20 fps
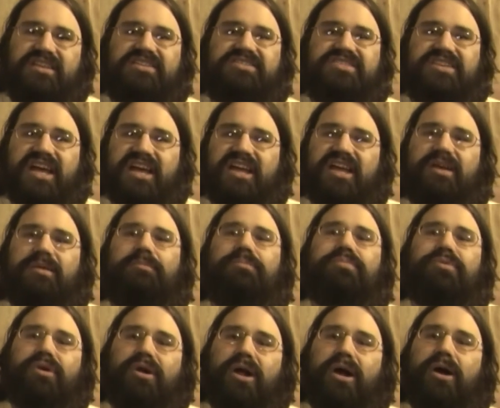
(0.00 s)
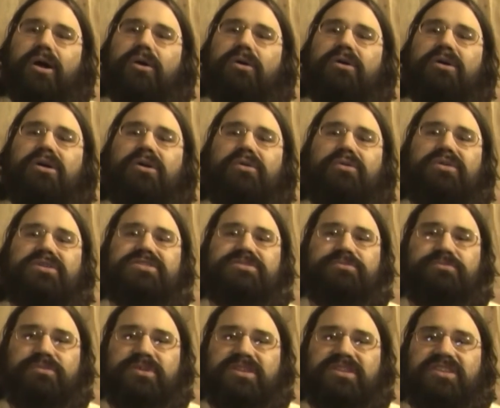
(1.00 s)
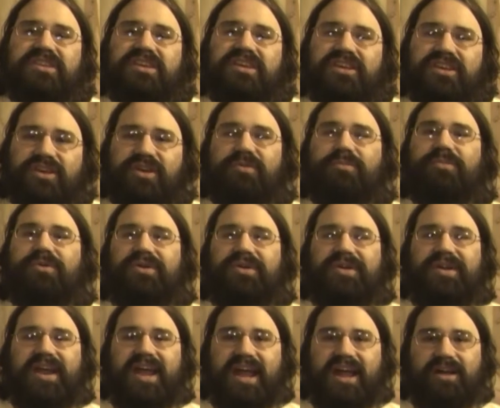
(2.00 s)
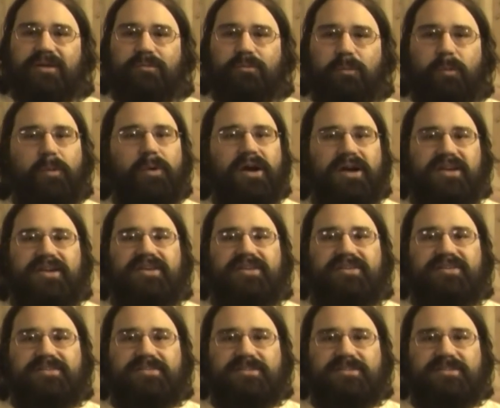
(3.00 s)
The second pro was with the humor in Act 1.